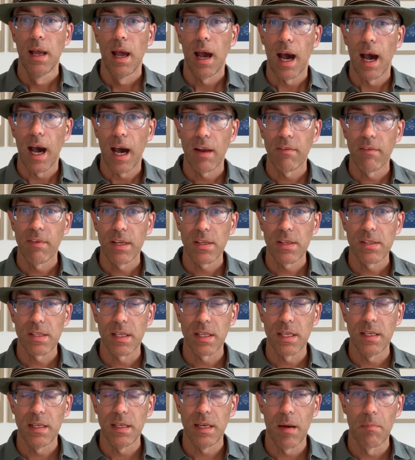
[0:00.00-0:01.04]

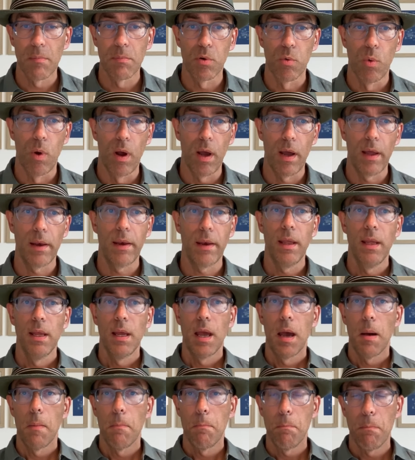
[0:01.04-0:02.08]
Obviously, number one,
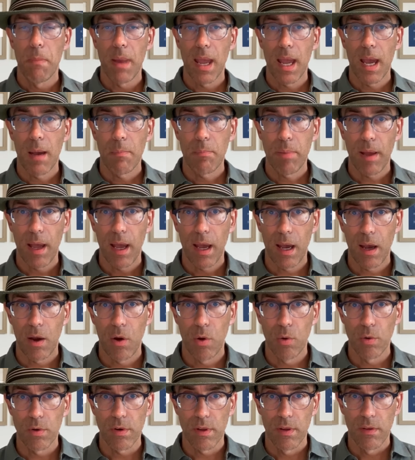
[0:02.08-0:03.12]
map
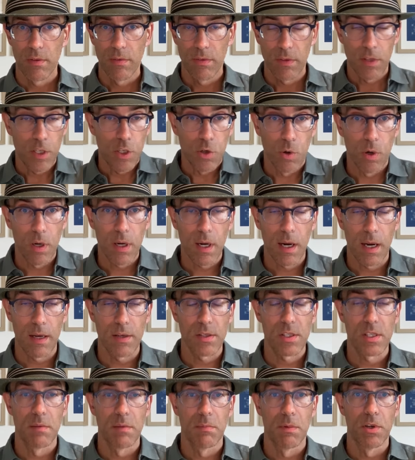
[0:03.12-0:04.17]
out your
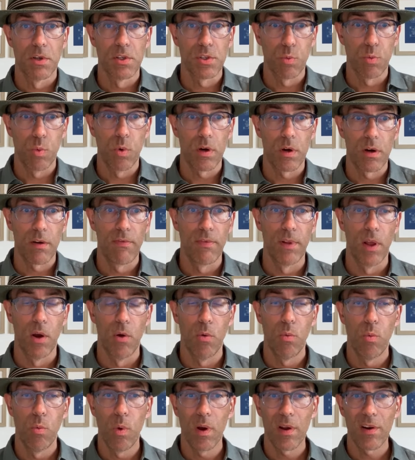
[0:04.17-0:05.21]
customer's workflow.
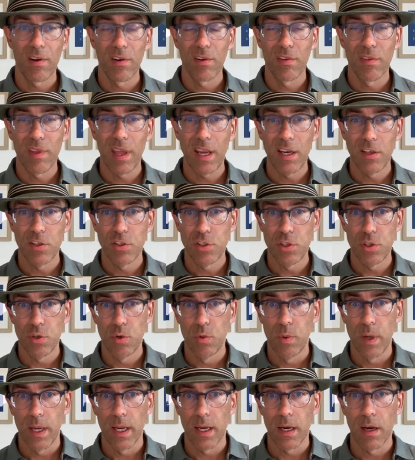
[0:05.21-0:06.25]
What are they
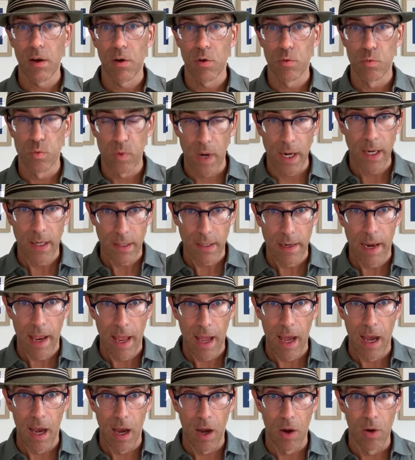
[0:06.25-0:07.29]
doing right
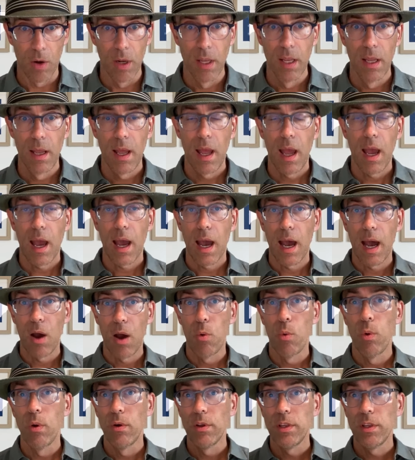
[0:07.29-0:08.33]
now? How
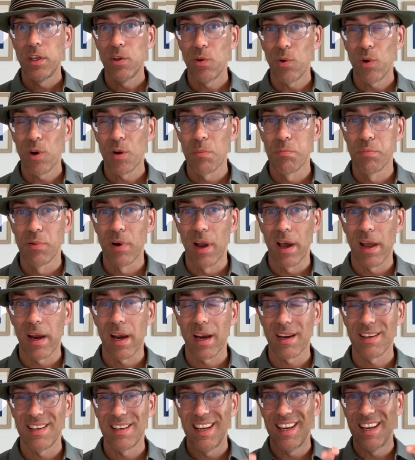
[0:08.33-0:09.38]
will your
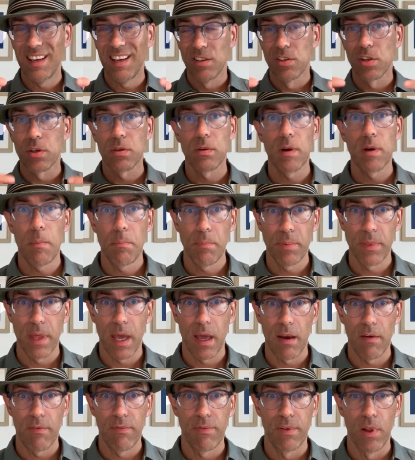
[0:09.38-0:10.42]
product interrupt
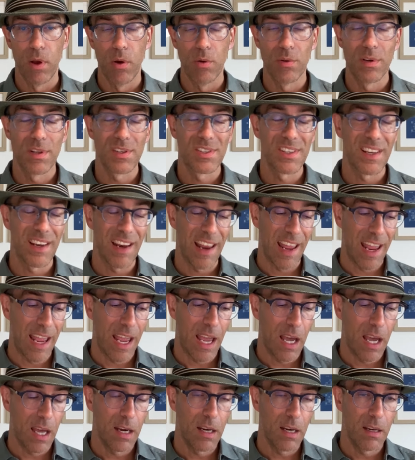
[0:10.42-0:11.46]
that flow? Does it
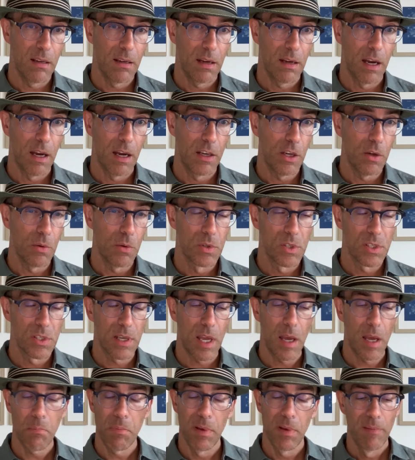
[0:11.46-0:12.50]
add a new
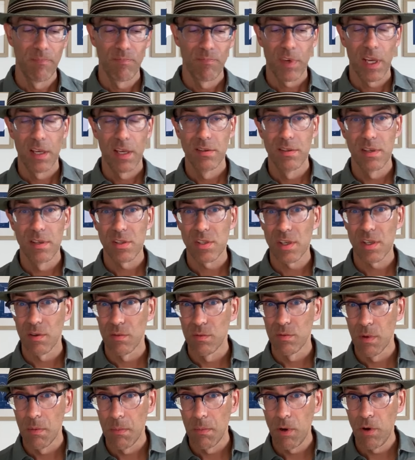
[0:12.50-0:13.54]
step? Does it
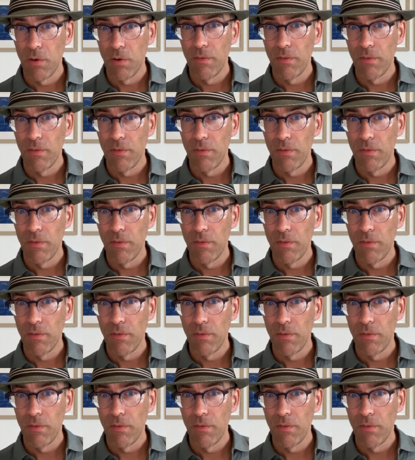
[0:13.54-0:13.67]
remove